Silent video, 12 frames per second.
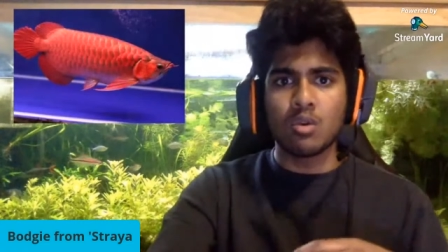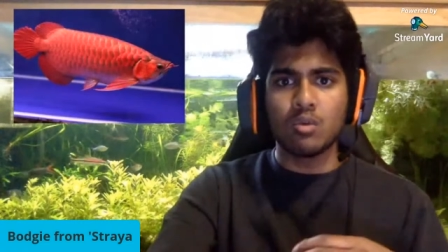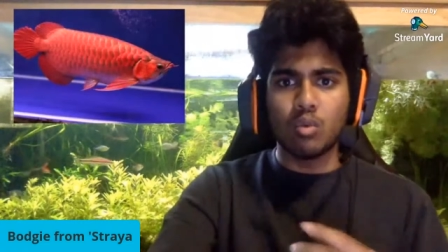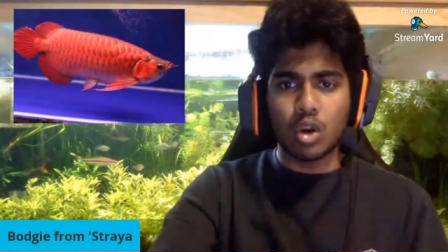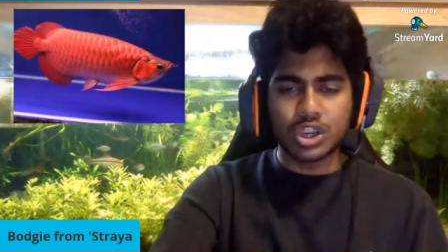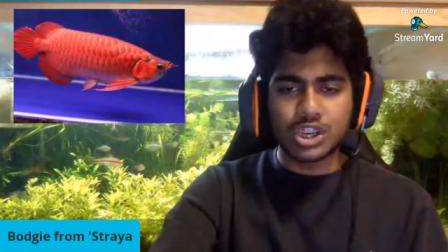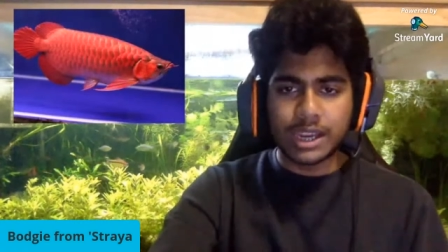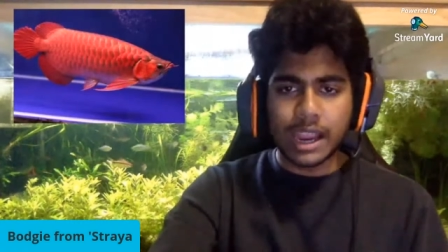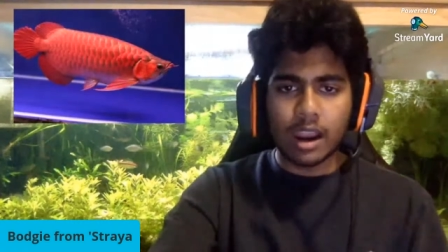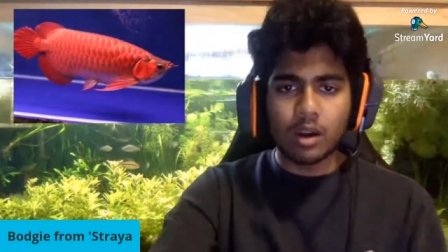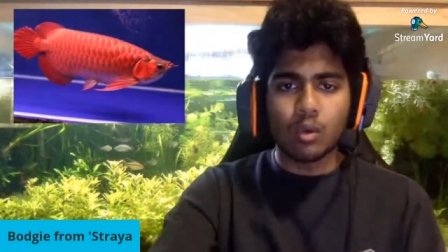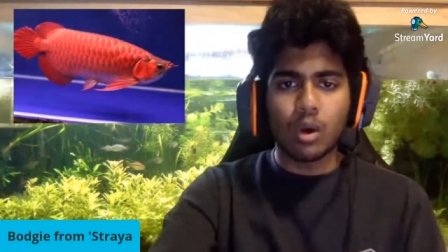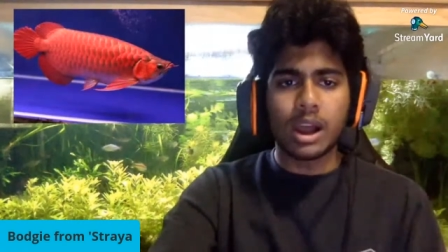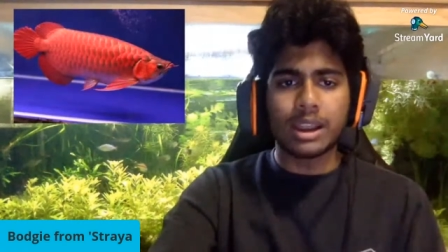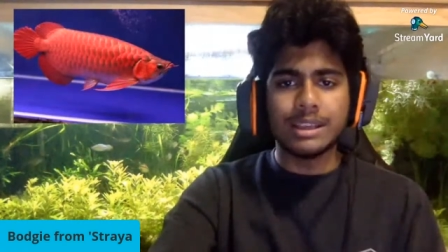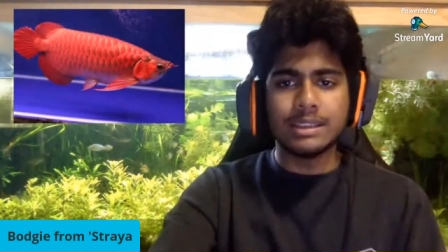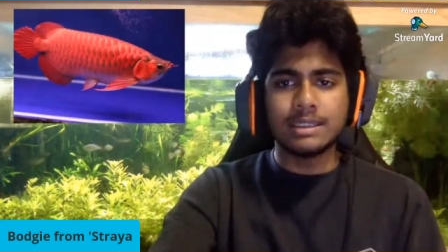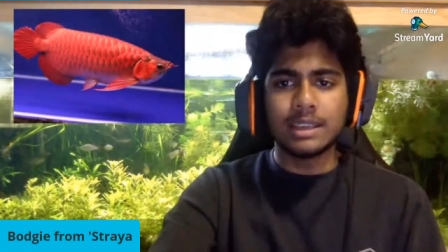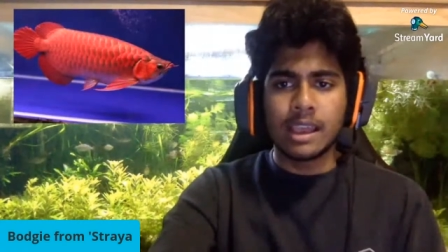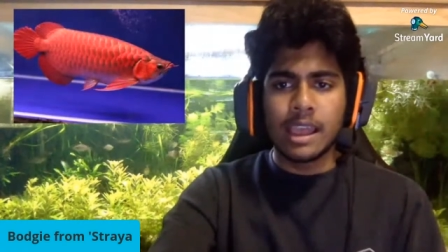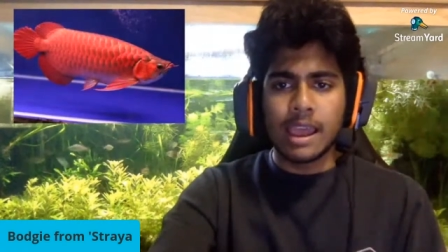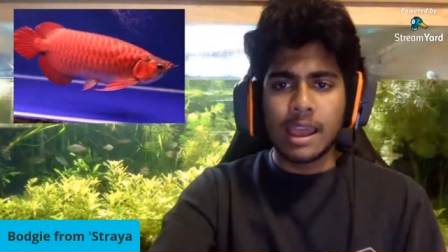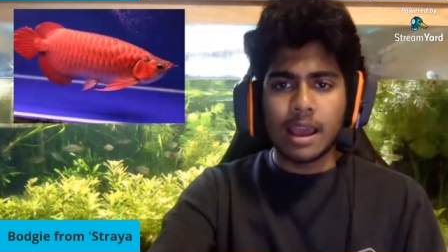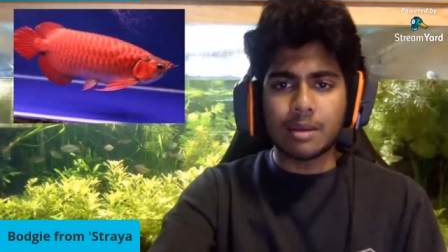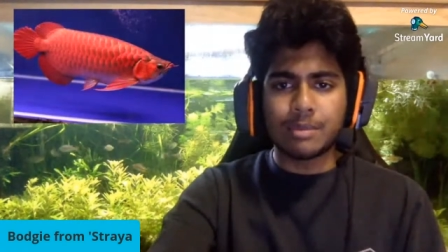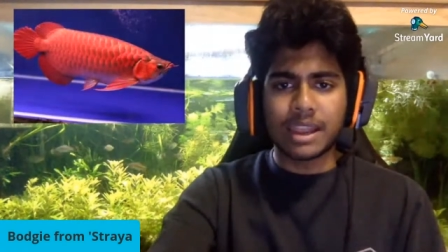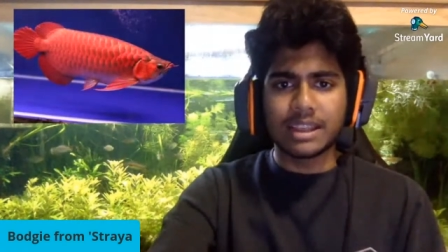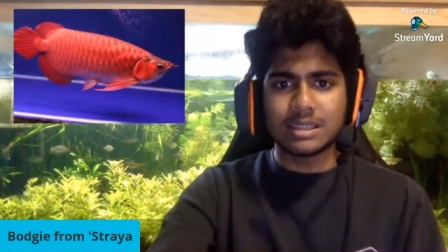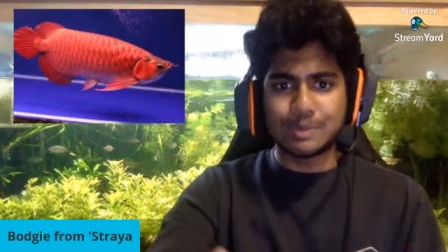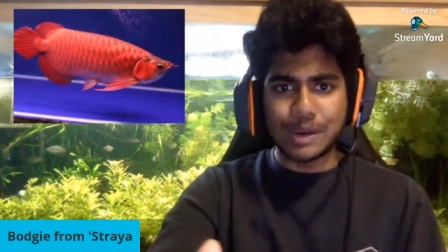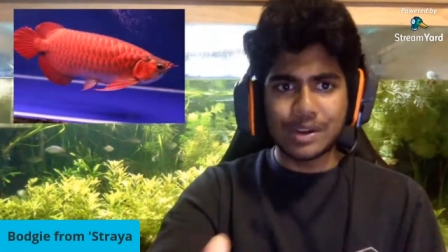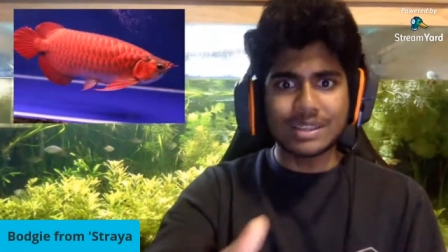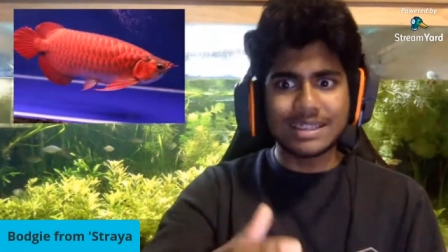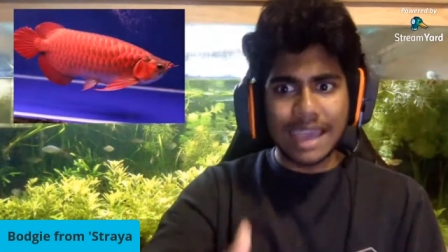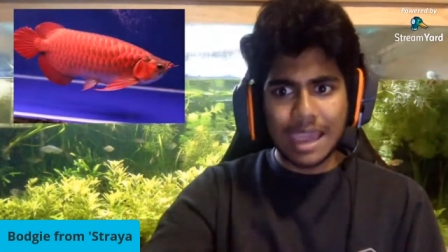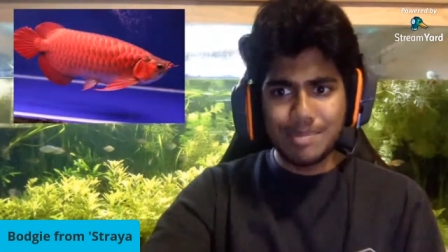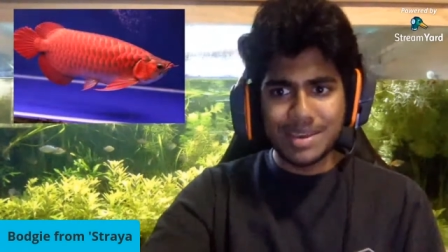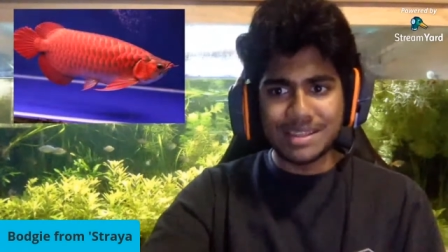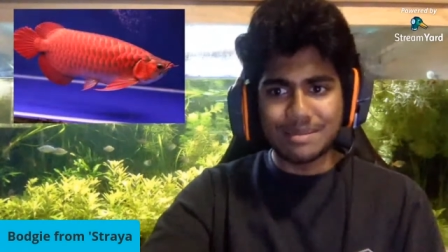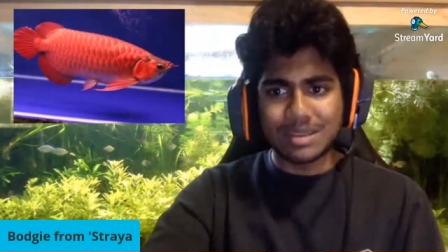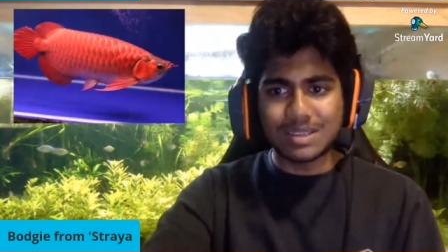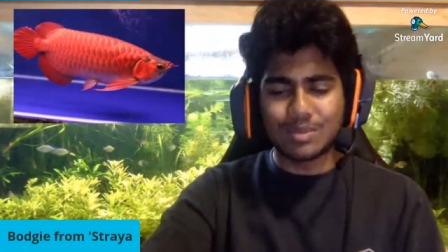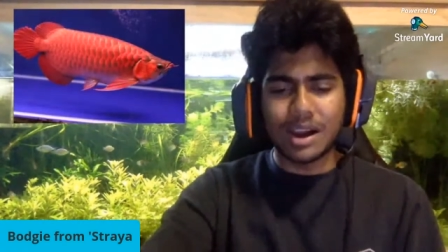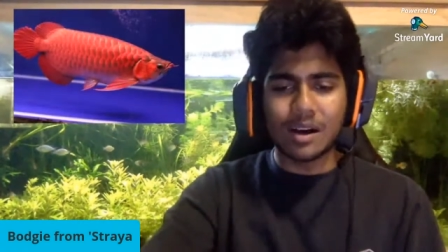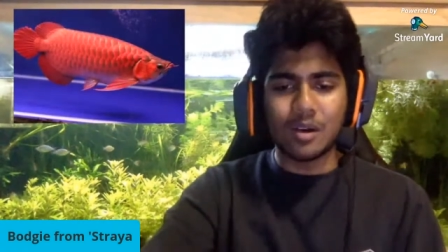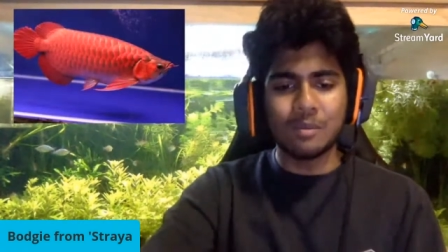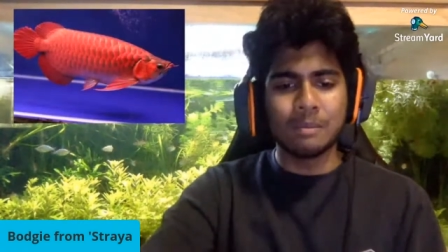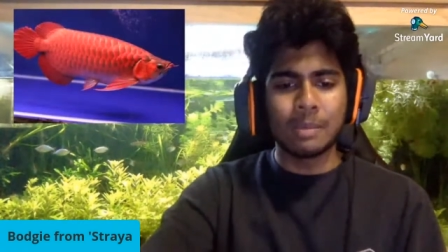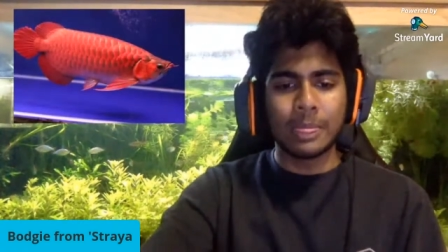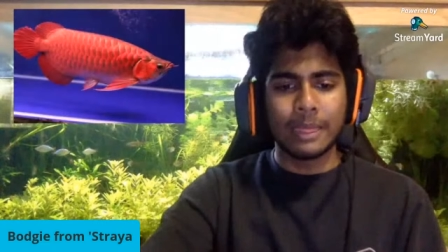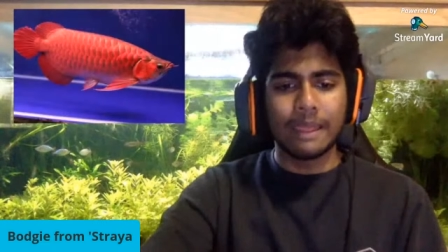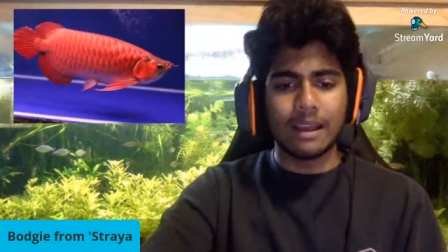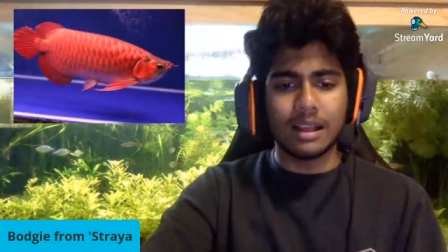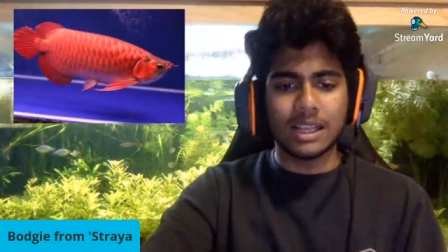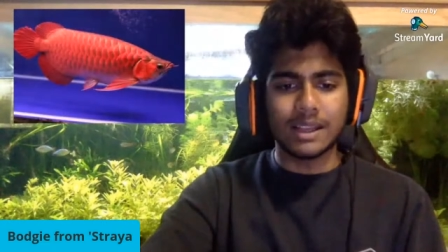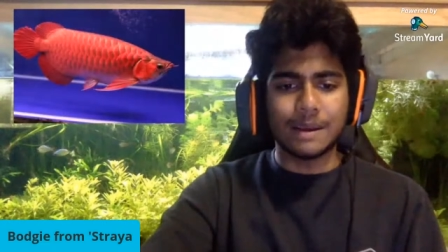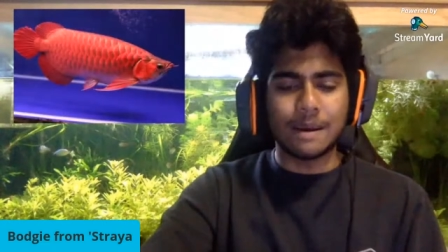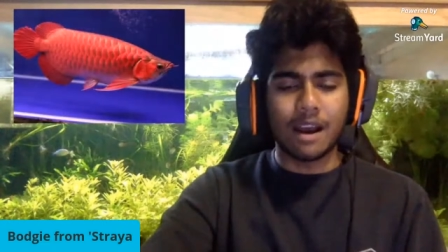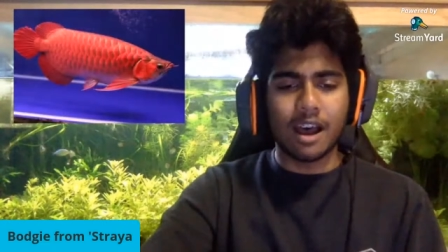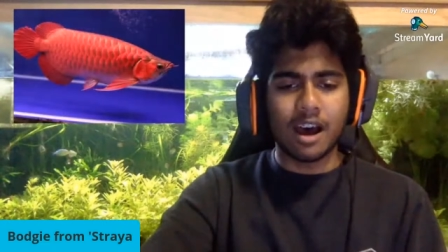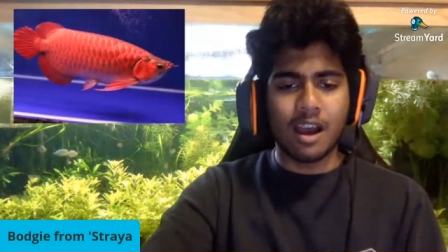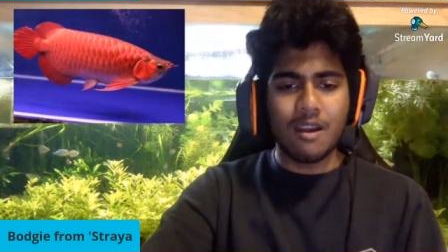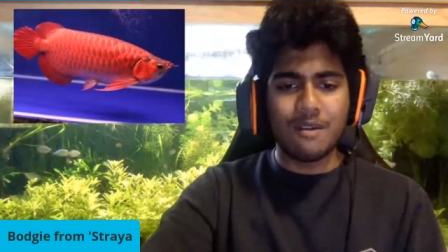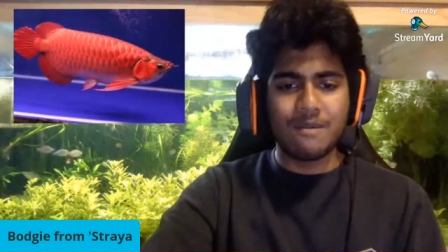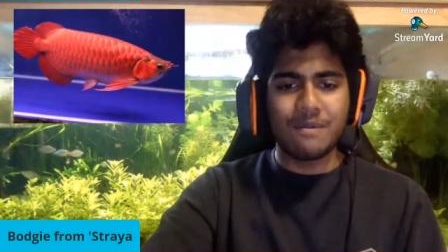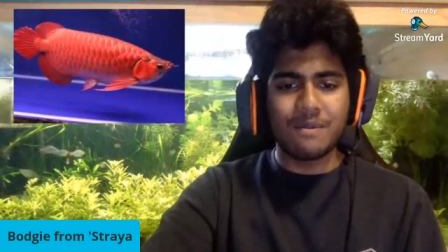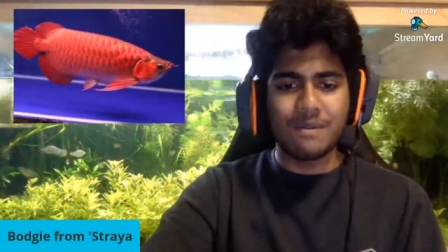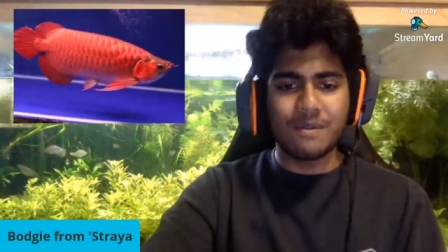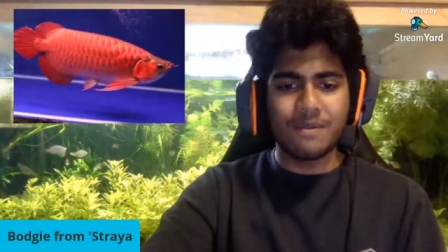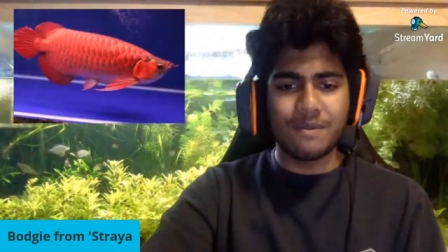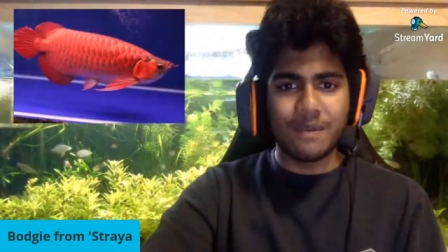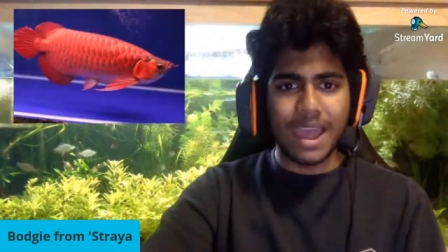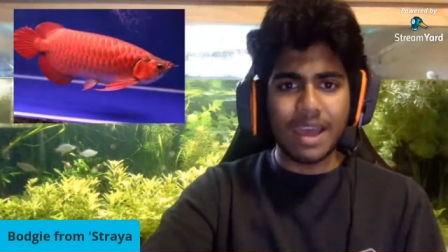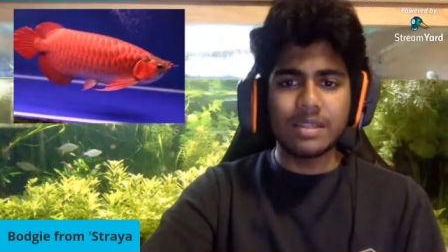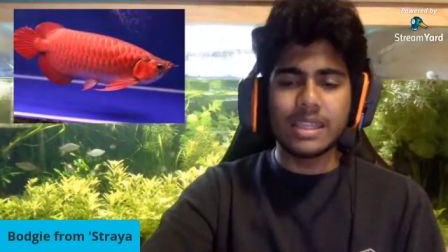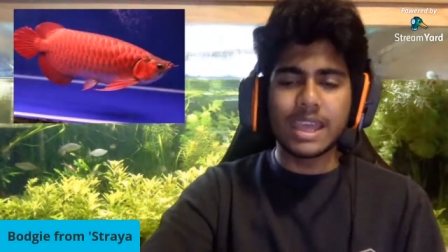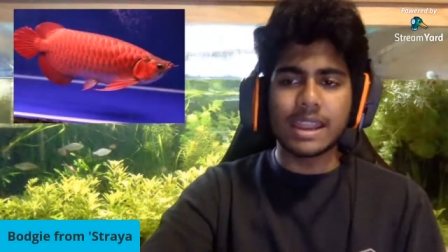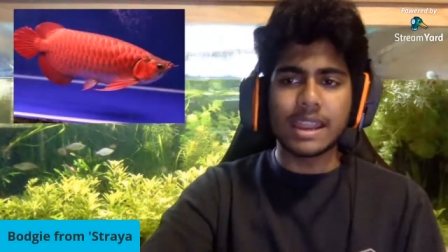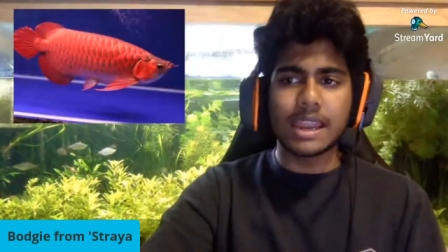watching arowanas, um, and experience keeping them as well, uh, I've found that